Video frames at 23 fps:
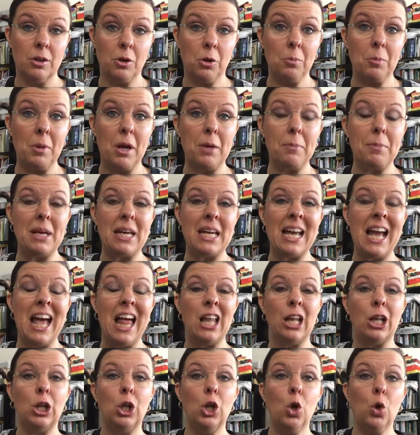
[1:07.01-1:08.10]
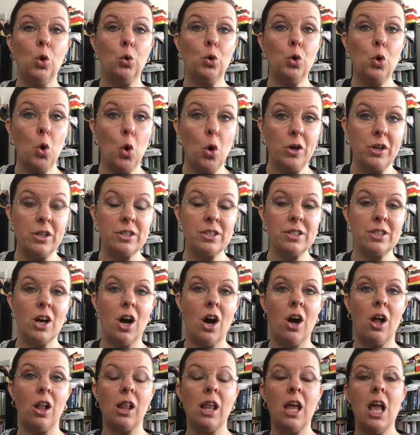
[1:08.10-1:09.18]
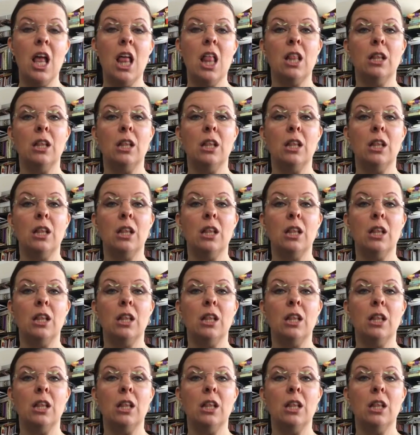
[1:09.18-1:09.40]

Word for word: or maybe low cortisol,